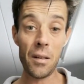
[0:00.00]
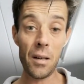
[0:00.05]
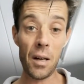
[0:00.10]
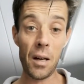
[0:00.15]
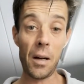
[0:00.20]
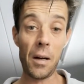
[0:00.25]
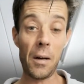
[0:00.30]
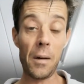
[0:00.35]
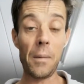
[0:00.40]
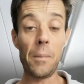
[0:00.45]

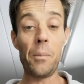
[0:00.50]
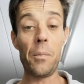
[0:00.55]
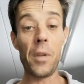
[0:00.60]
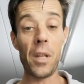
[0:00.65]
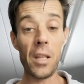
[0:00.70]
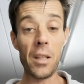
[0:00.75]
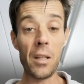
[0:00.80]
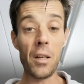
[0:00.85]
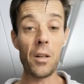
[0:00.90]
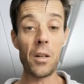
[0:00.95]

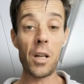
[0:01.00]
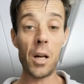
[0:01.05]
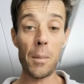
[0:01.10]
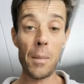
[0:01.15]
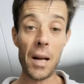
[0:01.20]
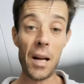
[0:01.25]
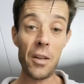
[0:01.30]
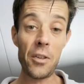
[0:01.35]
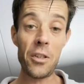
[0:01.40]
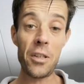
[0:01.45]
Then they'll
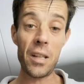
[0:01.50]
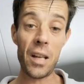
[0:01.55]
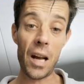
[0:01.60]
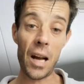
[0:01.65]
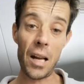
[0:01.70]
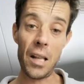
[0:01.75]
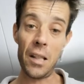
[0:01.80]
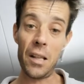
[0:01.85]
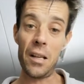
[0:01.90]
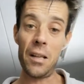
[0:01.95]
come out to the
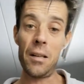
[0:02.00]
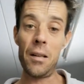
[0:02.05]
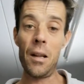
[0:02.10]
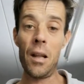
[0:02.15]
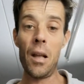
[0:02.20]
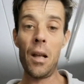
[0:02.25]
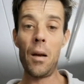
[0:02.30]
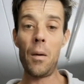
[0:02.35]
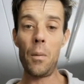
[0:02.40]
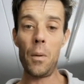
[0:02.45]
island
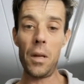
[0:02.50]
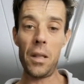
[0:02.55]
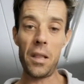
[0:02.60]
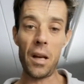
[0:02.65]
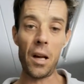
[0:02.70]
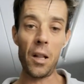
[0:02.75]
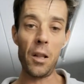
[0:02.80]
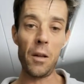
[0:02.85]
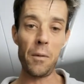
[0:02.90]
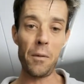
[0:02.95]

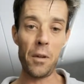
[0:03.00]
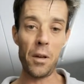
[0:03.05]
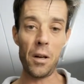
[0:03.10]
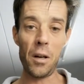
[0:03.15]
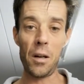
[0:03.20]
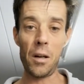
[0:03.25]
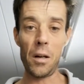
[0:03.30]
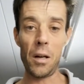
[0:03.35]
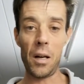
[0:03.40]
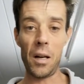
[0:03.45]
with all of
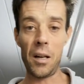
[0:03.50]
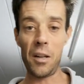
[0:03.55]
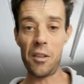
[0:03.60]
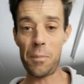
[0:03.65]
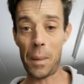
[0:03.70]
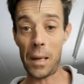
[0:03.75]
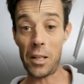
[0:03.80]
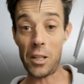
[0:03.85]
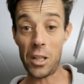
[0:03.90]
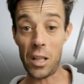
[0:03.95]
their
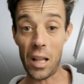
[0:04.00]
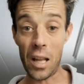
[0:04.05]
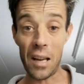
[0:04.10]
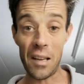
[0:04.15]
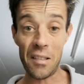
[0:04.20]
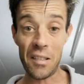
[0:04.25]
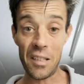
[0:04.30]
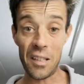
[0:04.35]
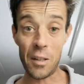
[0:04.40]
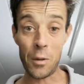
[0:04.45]

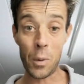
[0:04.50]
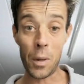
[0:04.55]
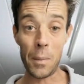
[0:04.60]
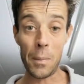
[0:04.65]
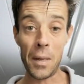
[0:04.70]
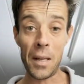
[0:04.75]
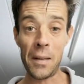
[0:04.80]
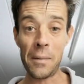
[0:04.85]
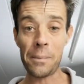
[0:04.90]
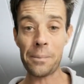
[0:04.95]
specialized
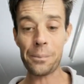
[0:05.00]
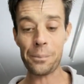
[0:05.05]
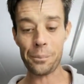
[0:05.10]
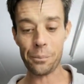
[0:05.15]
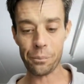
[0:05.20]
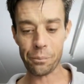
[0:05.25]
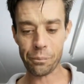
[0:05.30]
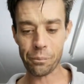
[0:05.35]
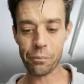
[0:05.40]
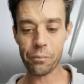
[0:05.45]
equipment,
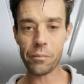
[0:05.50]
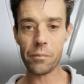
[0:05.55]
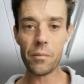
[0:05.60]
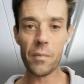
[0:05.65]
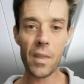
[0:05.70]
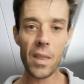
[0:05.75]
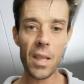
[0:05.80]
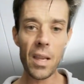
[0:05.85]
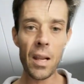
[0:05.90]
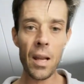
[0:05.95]

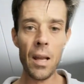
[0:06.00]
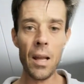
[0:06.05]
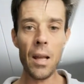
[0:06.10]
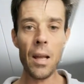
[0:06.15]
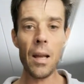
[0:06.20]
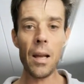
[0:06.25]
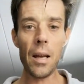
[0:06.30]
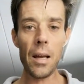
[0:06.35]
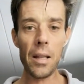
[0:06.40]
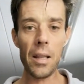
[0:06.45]

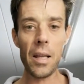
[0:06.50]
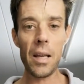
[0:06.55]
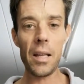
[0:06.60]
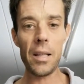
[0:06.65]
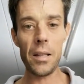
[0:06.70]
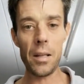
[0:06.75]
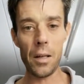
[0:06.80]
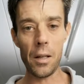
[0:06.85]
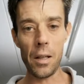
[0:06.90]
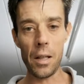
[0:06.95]
and
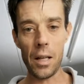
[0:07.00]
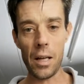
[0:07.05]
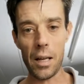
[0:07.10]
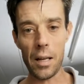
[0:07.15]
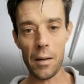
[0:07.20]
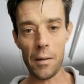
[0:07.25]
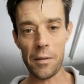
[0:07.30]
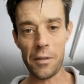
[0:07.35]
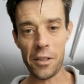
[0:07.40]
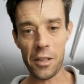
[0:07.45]
then
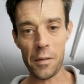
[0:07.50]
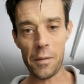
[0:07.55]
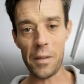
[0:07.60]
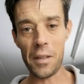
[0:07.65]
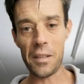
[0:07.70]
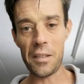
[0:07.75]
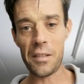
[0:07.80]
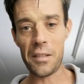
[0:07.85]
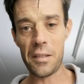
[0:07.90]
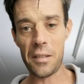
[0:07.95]
they'll
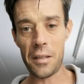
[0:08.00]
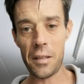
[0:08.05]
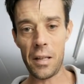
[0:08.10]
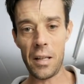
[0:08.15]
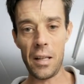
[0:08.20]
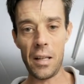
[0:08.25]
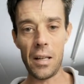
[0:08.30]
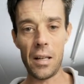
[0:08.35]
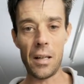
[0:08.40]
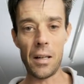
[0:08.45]
service
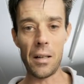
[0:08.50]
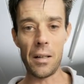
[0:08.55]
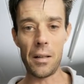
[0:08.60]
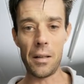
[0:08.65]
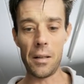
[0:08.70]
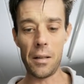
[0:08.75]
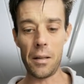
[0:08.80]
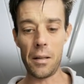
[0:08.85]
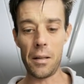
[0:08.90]
the